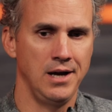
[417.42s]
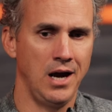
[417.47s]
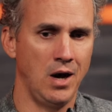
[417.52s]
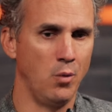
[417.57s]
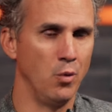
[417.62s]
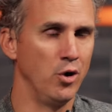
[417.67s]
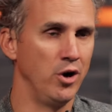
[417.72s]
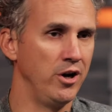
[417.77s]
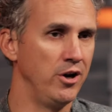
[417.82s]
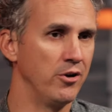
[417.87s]
how
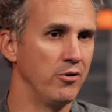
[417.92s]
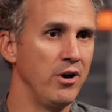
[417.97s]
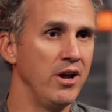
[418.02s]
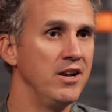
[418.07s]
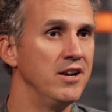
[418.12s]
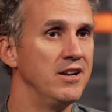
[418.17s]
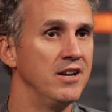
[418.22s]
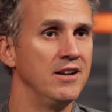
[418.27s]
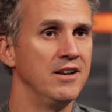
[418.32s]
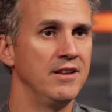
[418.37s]
we're
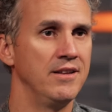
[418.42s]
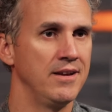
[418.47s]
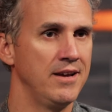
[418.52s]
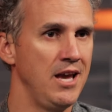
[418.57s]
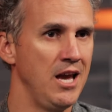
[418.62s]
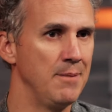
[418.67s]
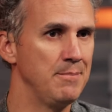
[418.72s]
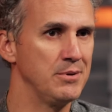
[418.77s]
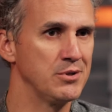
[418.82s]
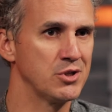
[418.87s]
integrated into the
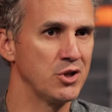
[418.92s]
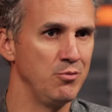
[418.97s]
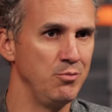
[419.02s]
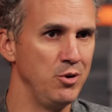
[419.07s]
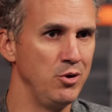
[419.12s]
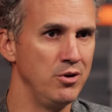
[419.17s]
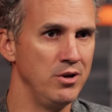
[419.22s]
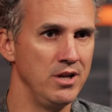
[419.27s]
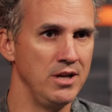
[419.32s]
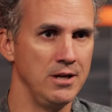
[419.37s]
campus
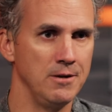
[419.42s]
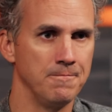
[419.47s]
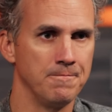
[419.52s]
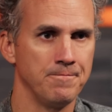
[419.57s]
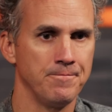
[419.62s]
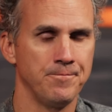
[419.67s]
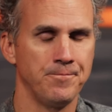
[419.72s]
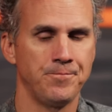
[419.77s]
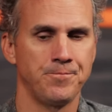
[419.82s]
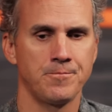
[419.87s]
community.
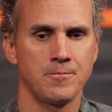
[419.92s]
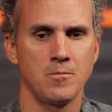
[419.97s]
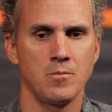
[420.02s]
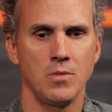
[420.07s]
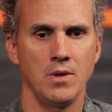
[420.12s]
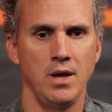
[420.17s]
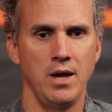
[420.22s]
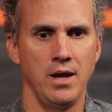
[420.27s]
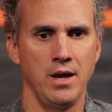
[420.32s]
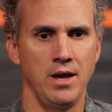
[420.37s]

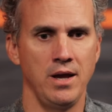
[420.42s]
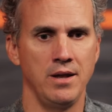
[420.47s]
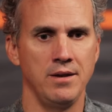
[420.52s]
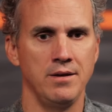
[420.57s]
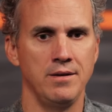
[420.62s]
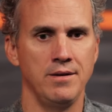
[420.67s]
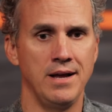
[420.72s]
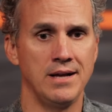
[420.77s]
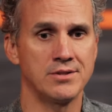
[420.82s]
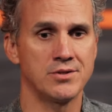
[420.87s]
And
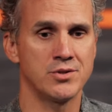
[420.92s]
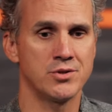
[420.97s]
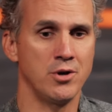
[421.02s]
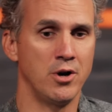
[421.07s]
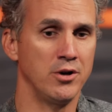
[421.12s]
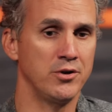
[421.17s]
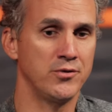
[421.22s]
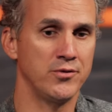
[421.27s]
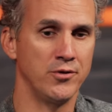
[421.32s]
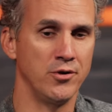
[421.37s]
that
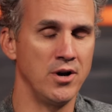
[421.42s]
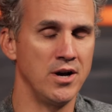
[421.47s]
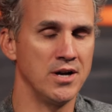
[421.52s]
starts for